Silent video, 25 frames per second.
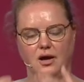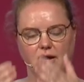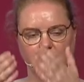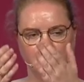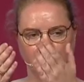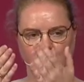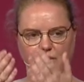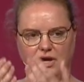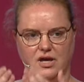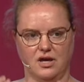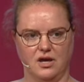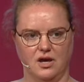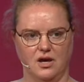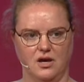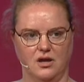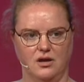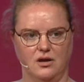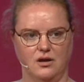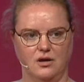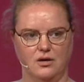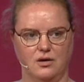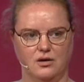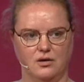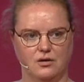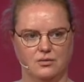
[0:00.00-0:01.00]
We
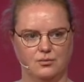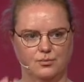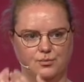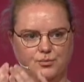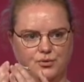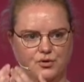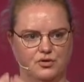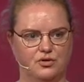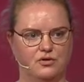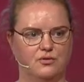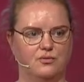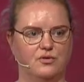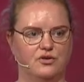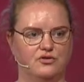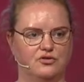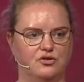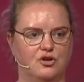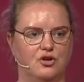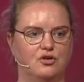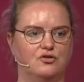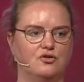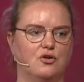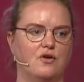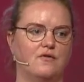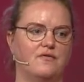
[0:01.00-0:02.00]
can put the
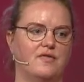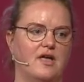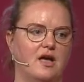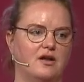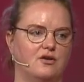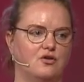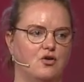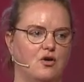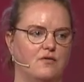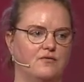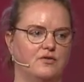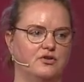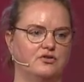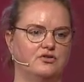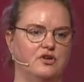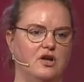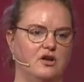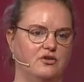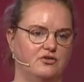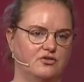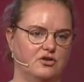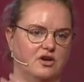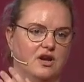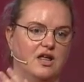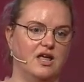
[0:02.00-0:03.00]
result of that
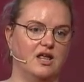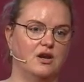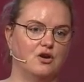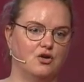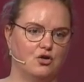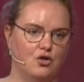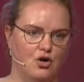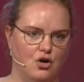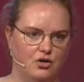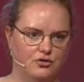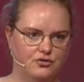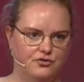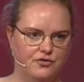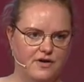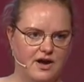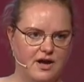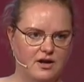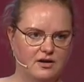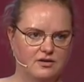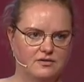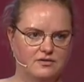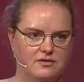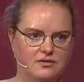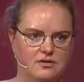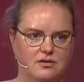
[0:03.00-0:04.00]
conversation in a
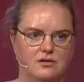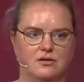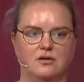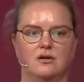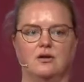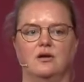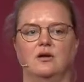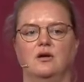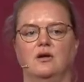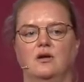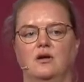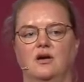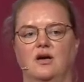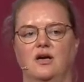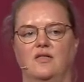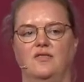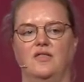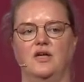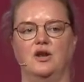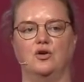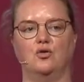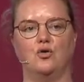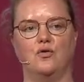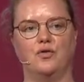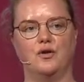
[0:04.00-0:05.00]
contract, and
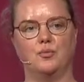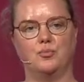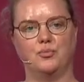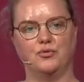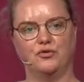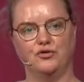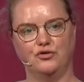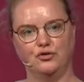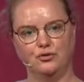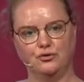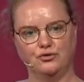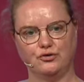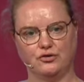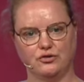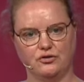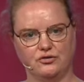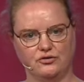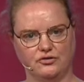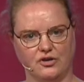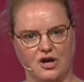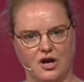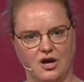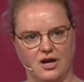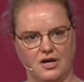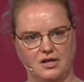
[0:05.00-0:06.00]
then on the producer
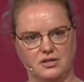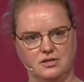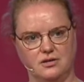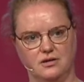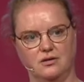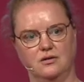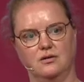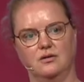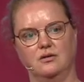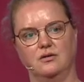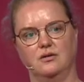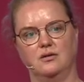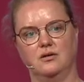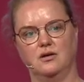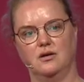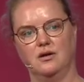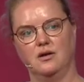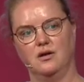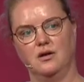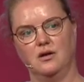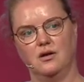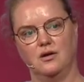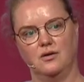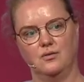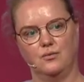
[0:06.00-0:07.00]
side,
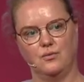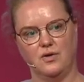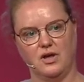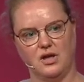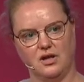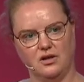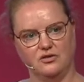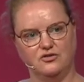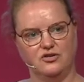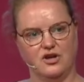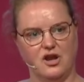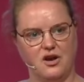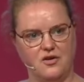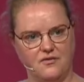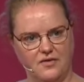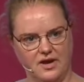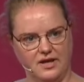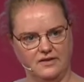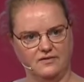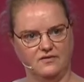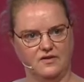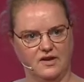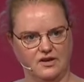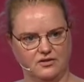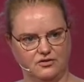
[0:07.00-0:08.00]
we can
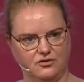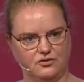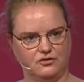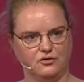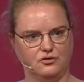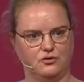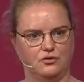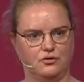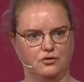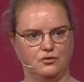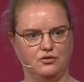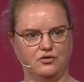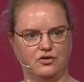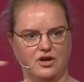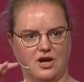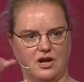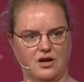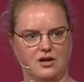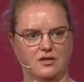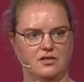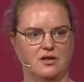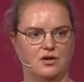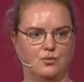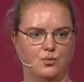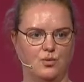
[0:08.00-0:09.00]
generate tests to
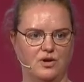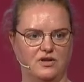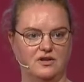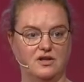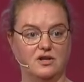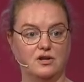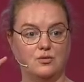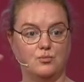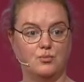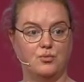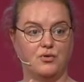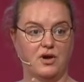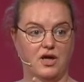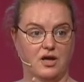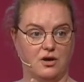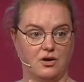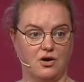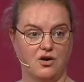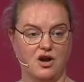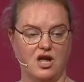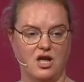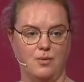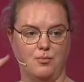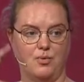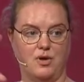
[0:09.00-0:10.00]
check that we didn't break
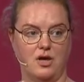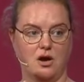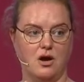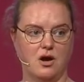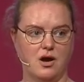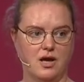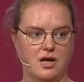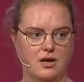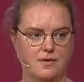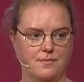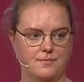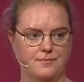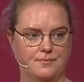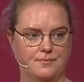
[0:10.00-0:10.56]
our A P I.